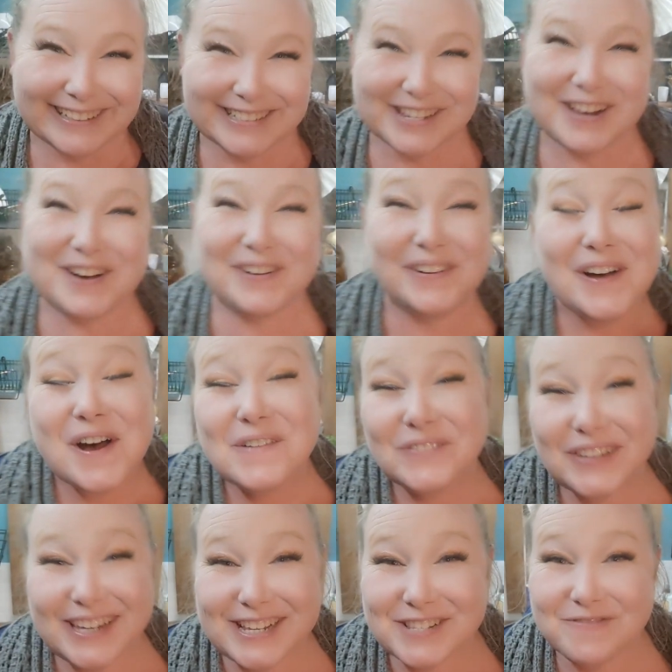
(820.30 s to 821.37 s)
So
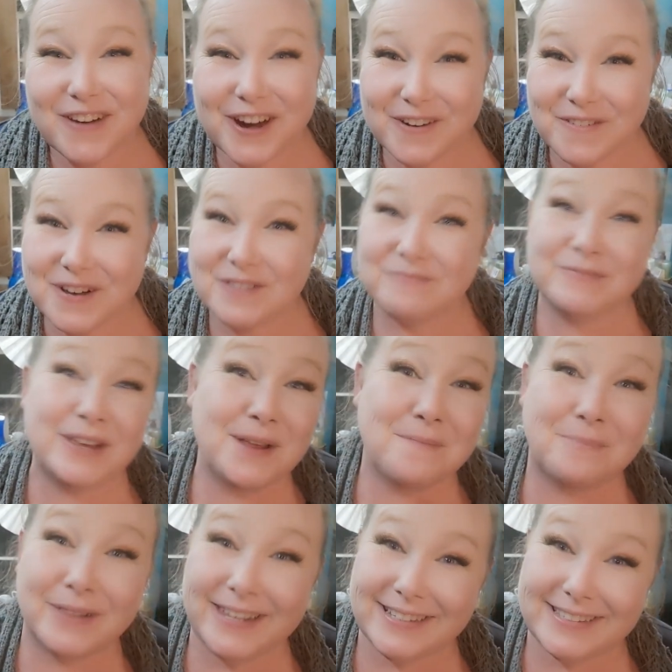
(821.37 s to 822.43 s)
please bear with me.
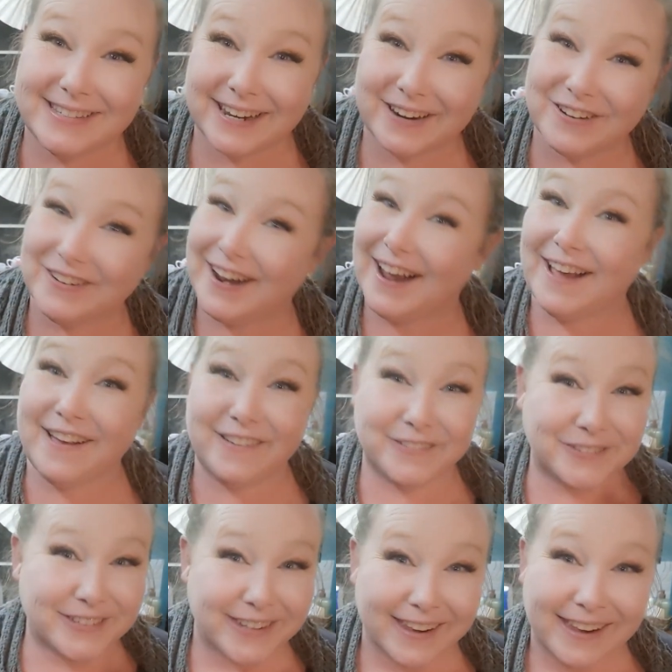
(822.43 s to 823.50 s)
Please stick
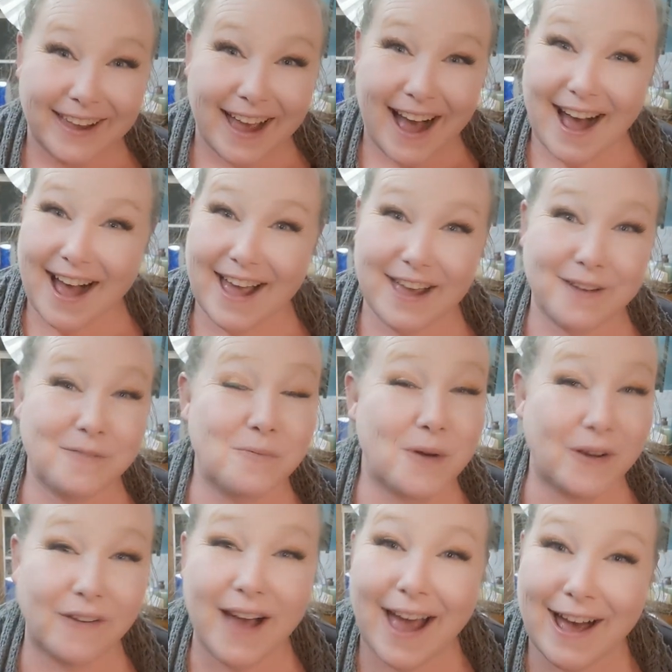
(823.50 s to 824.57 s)
around. I
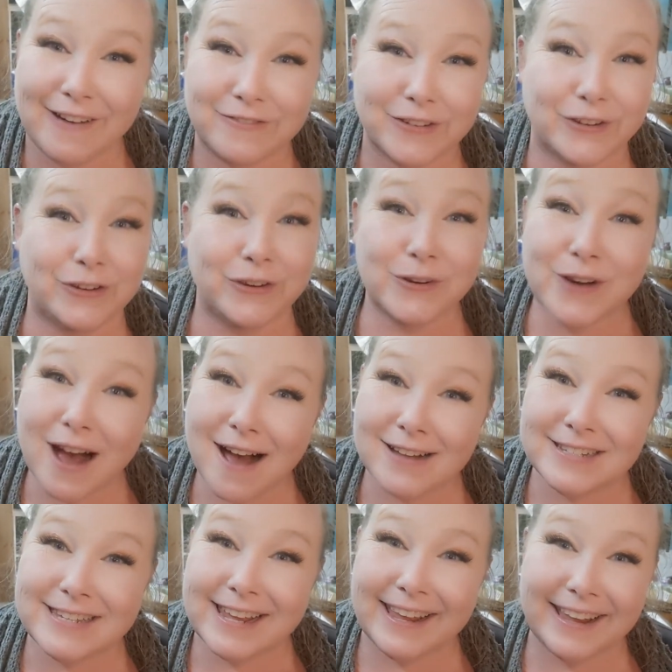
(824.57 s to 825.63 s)
will have new
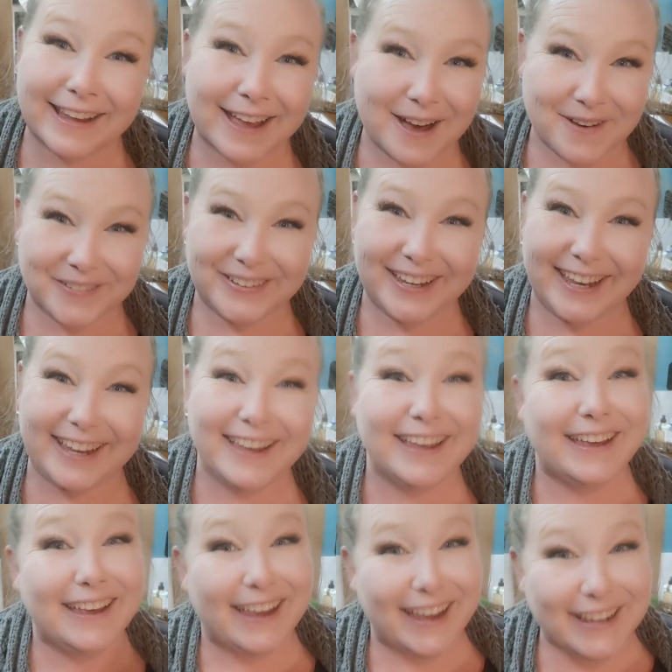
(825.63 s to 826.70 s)
content coming
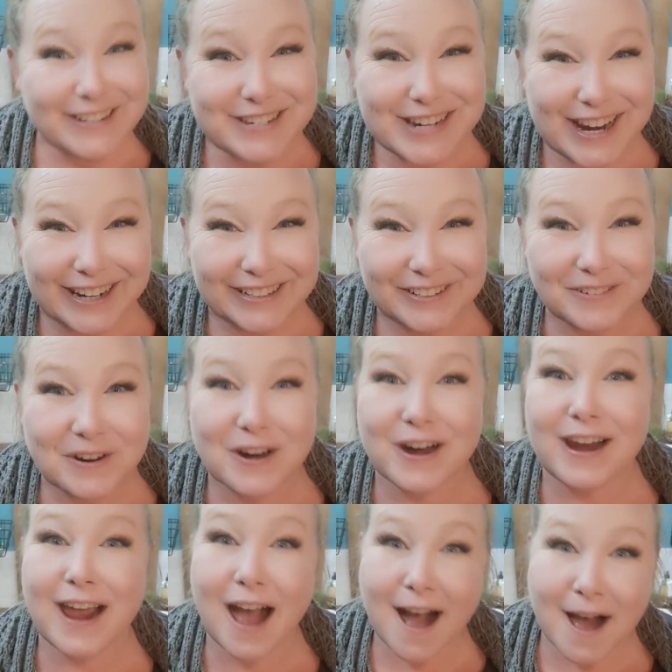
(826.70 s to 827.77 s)
in
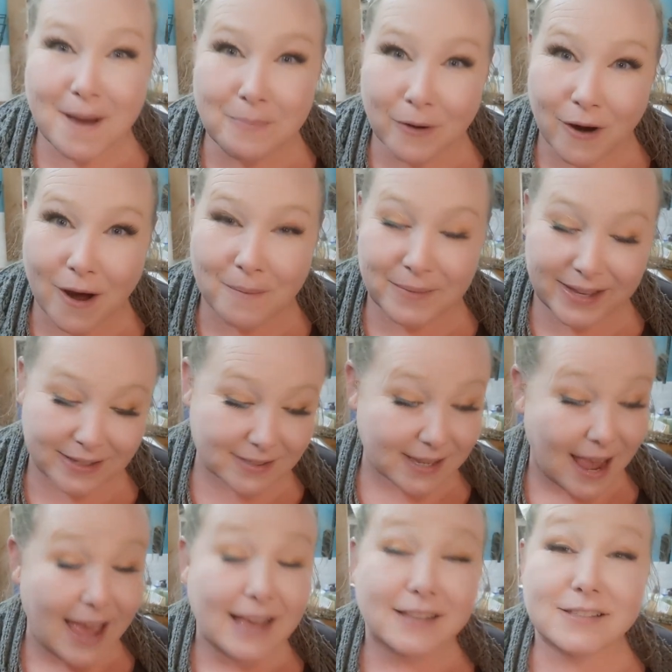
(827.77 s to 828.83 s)
January, I promise.
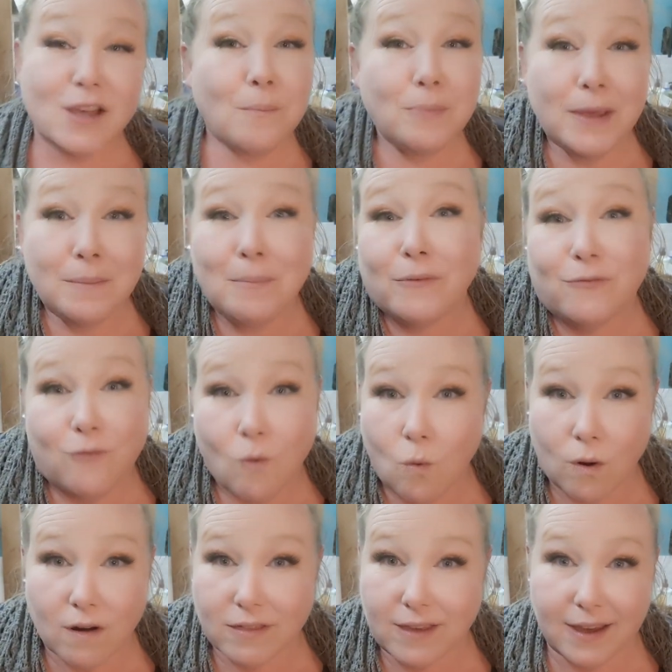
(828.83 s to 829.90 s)
Something
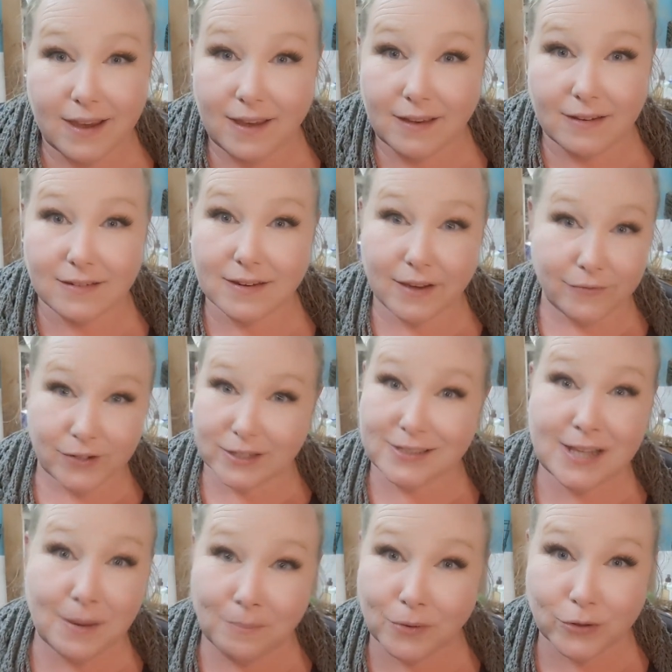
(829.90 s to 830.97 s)
before the end of
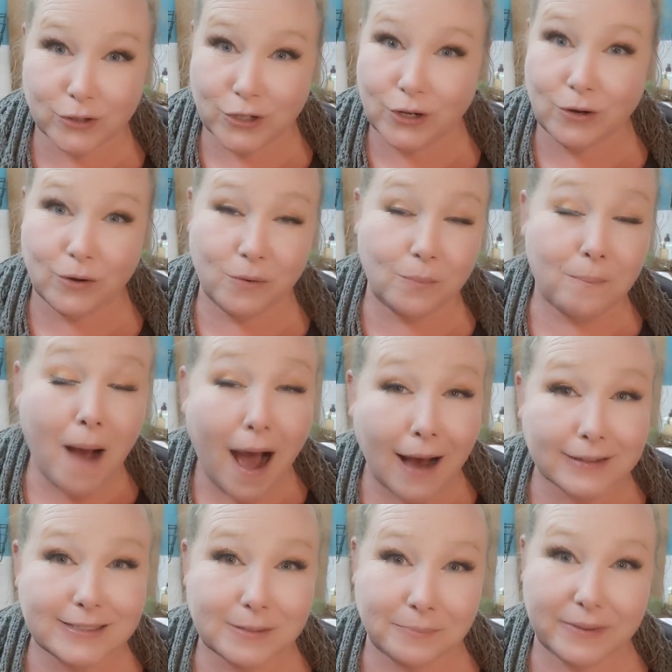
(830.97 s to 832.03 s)
December too,
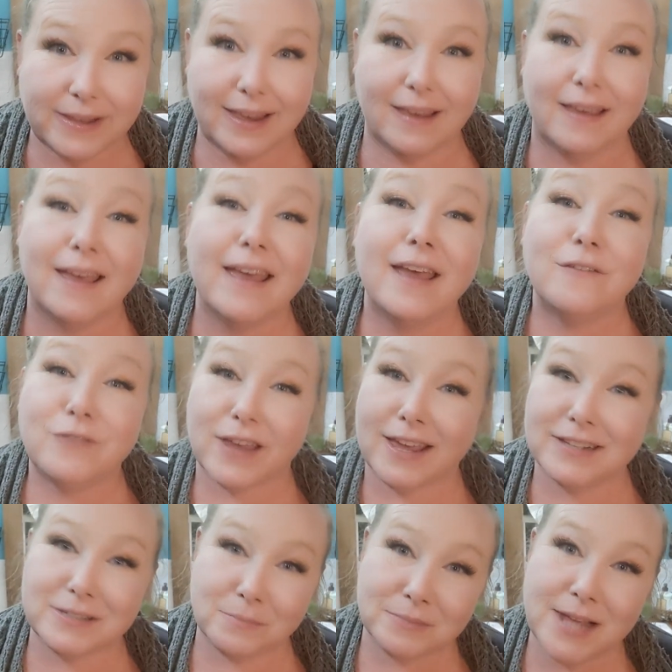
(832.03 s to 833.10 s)
possibly, if I
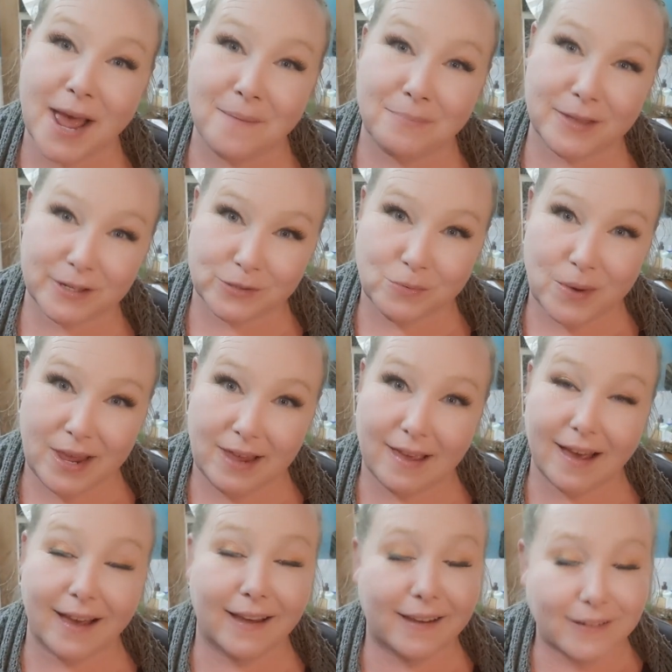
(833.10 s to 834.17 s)
get some time this week.
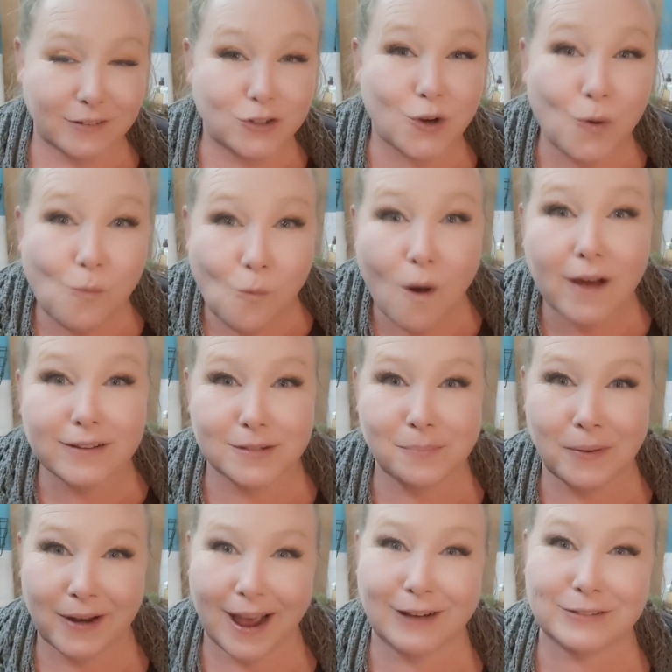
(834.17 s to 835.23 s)
I do want to
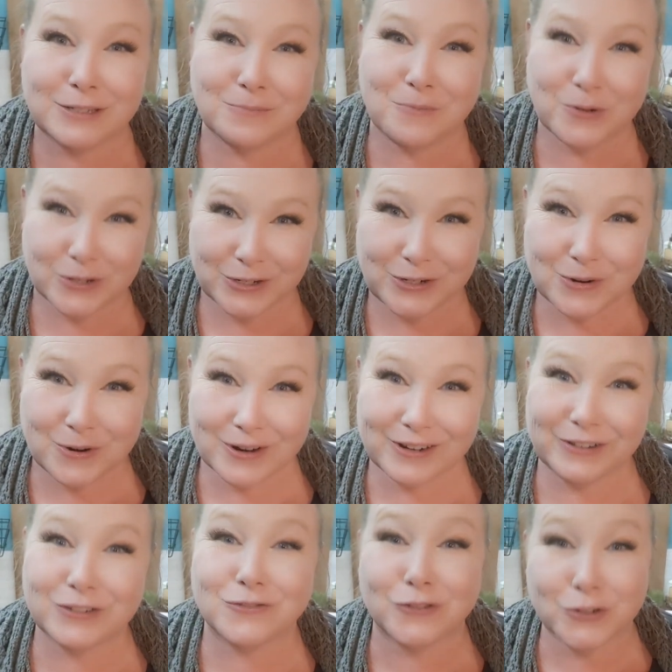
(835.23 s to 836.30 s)
put out some more
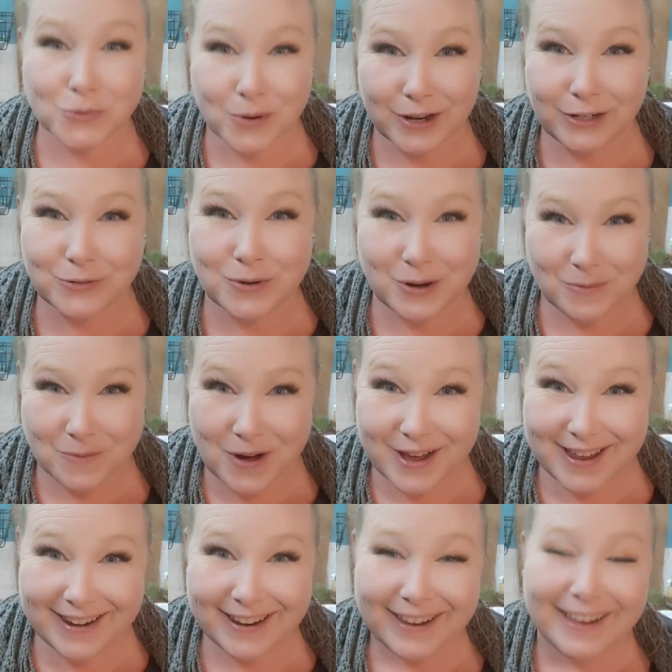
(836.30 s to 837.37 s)
tutorials for twenty
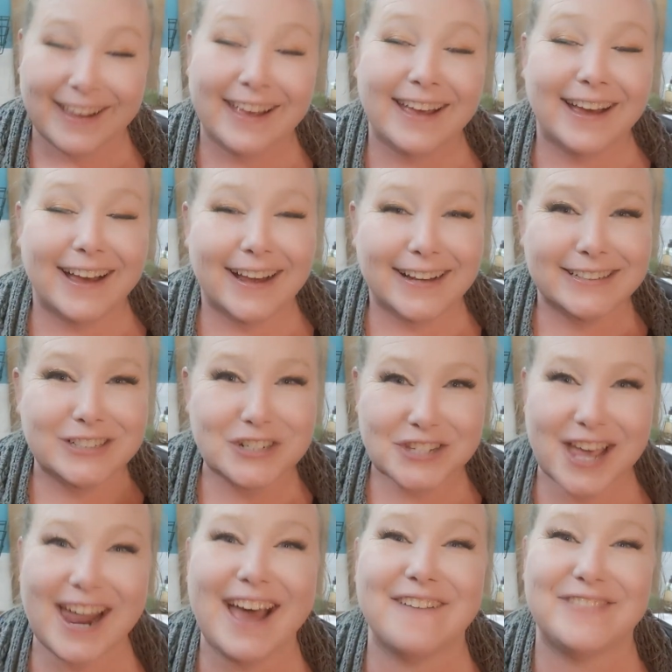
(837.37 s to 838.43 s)
twenty-one. Just
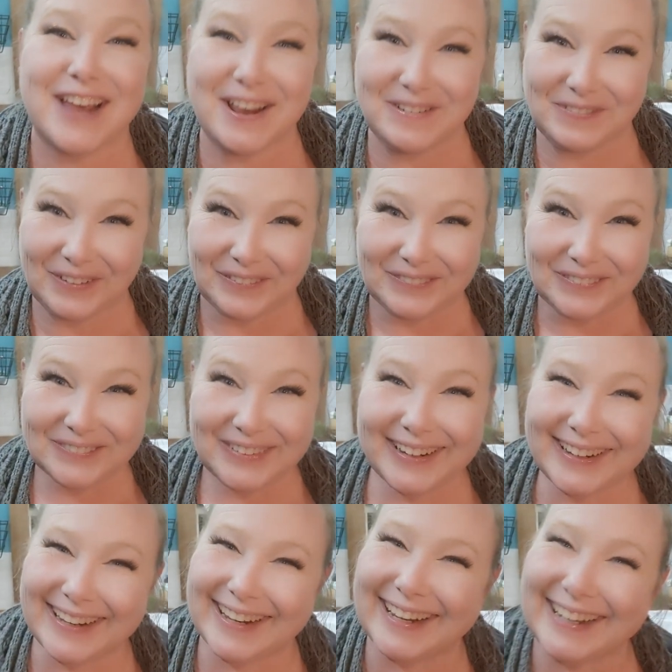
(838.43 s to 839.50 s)
gotta have time to film them.